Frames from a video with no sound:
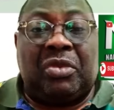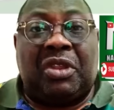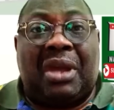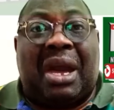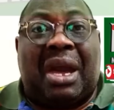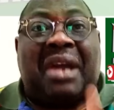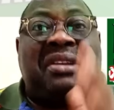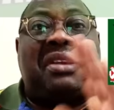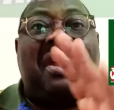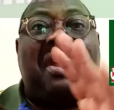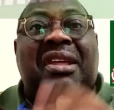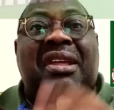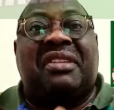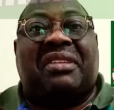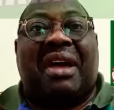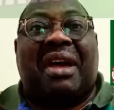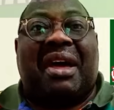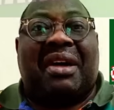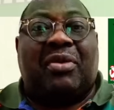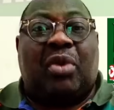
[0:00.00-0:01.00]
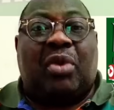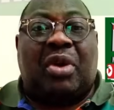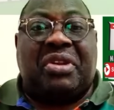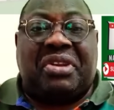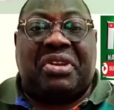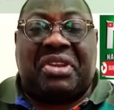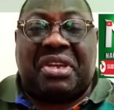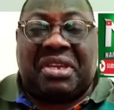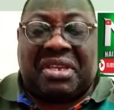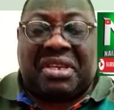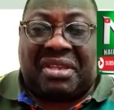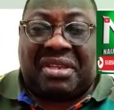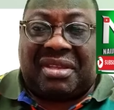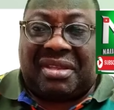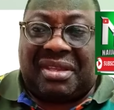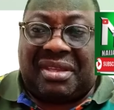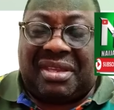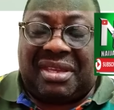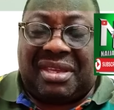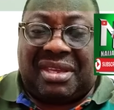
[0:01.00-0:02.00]
And then later, one day,
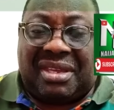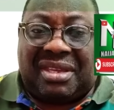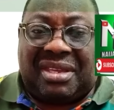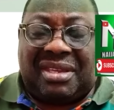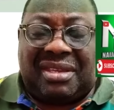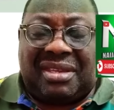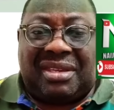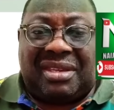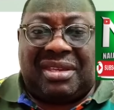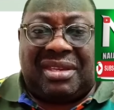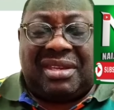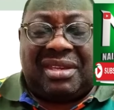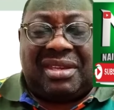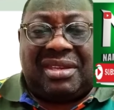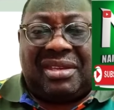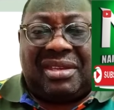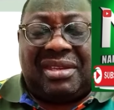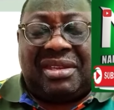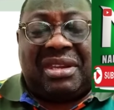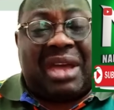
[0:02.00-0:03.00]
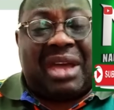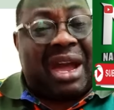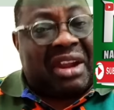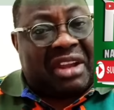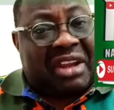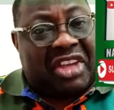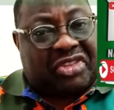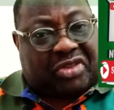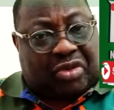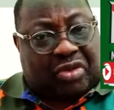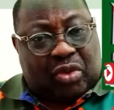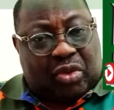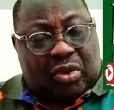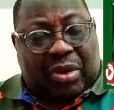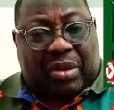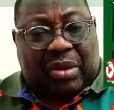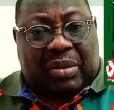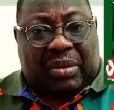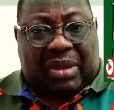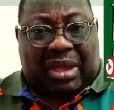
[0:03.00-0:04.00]
they arrest you
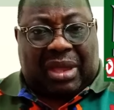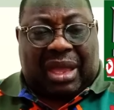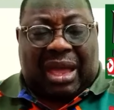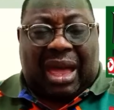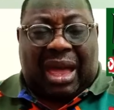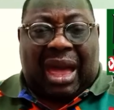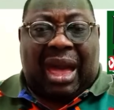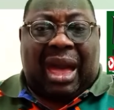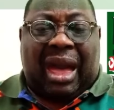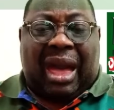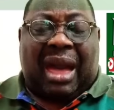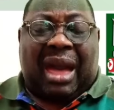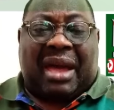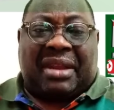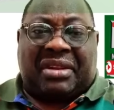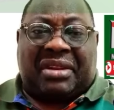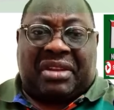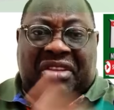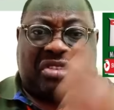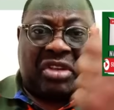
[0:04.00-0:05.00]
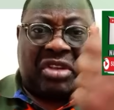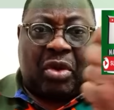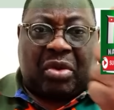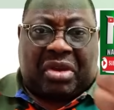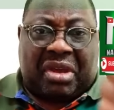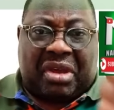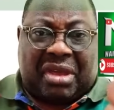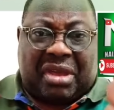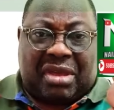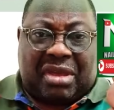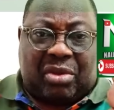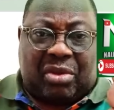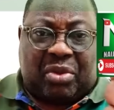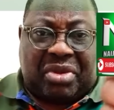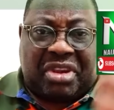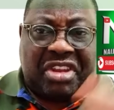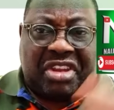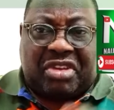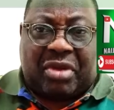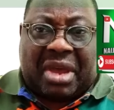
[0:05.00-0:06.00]
and they say, okay, we
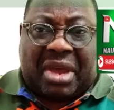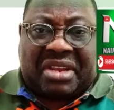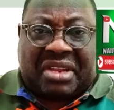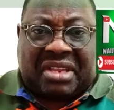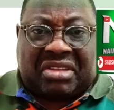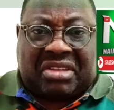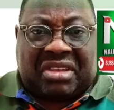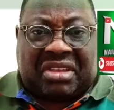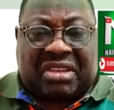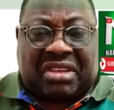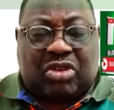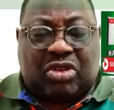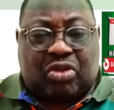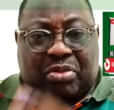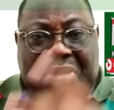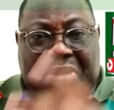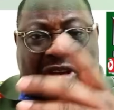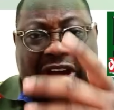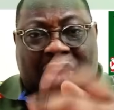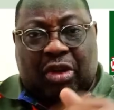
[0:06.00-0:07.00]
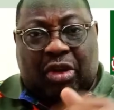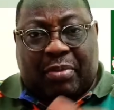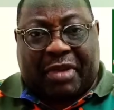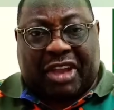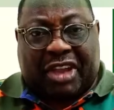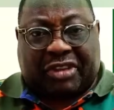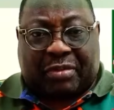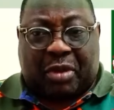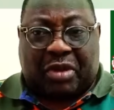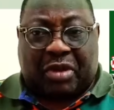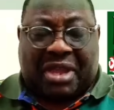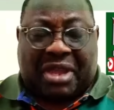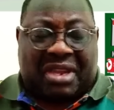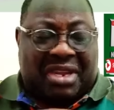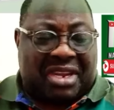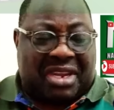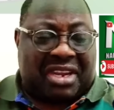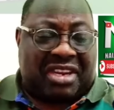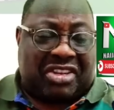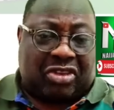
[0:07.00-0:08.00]
need your identity, you bring out your passport, and
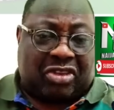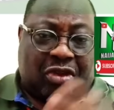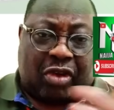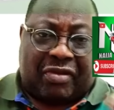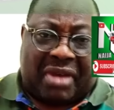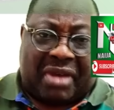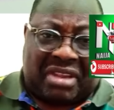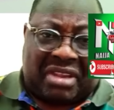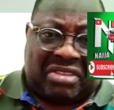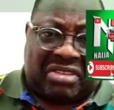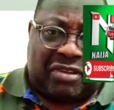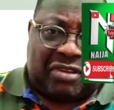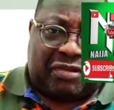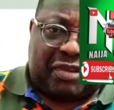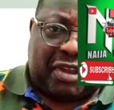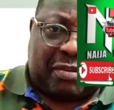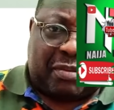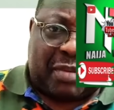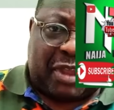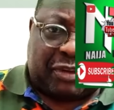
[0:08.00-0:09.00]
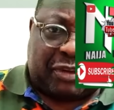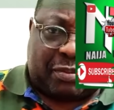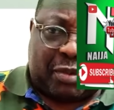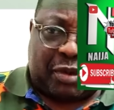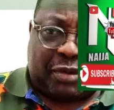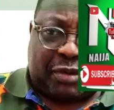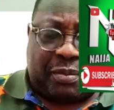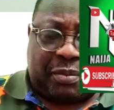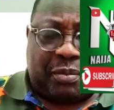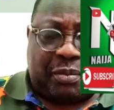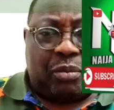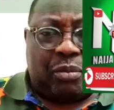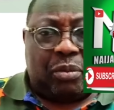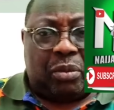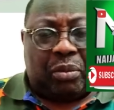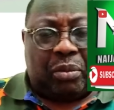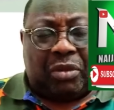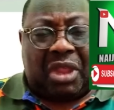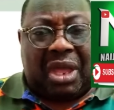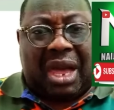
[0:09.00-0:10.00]
then they discover there's a fake passport.
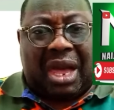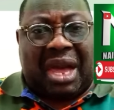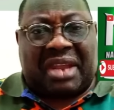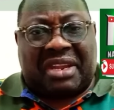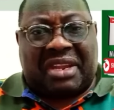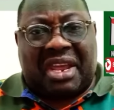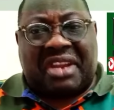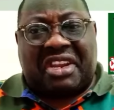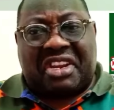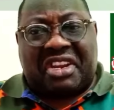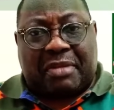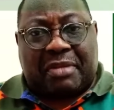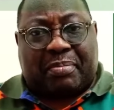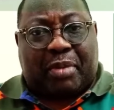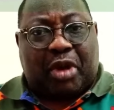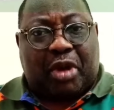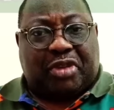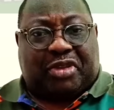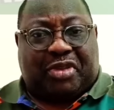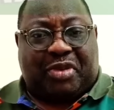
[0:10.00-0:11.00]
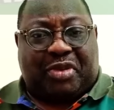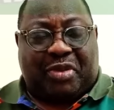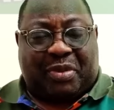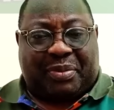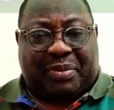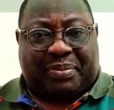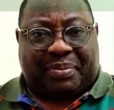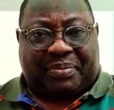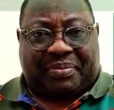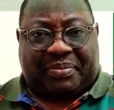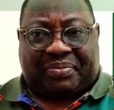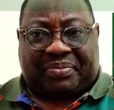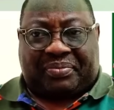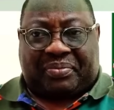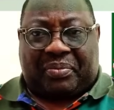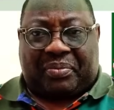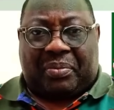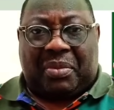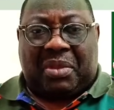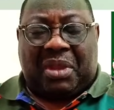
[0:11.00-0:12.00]
And then they deport you.
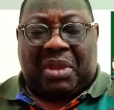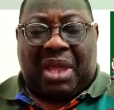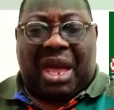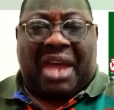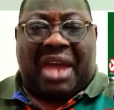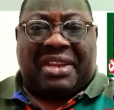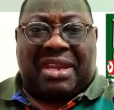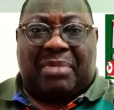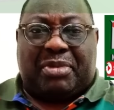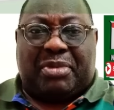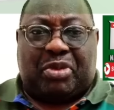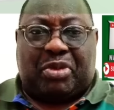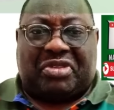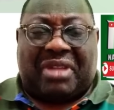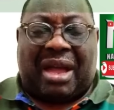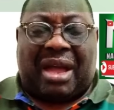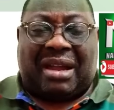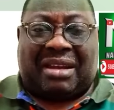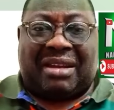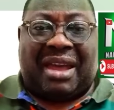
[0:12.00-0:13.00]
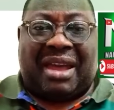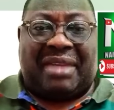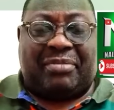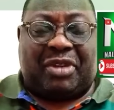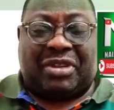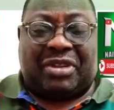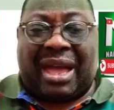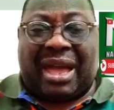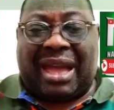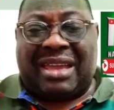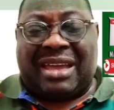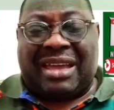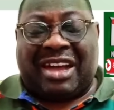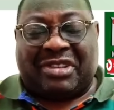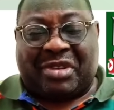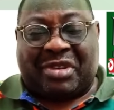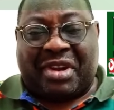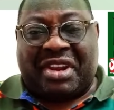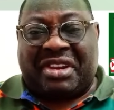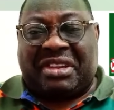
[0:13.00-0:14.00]
And then people start crying, but he
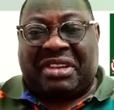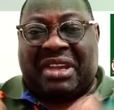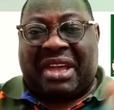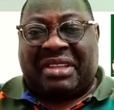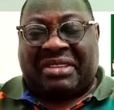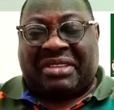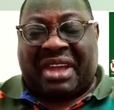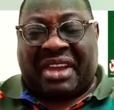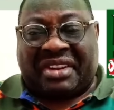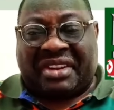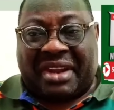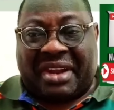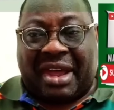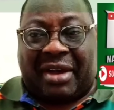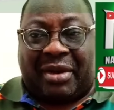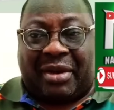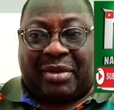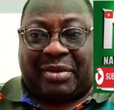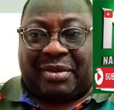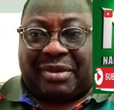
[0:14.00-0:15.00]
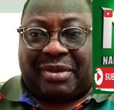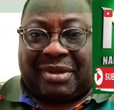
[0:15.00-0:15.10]
has already entered now.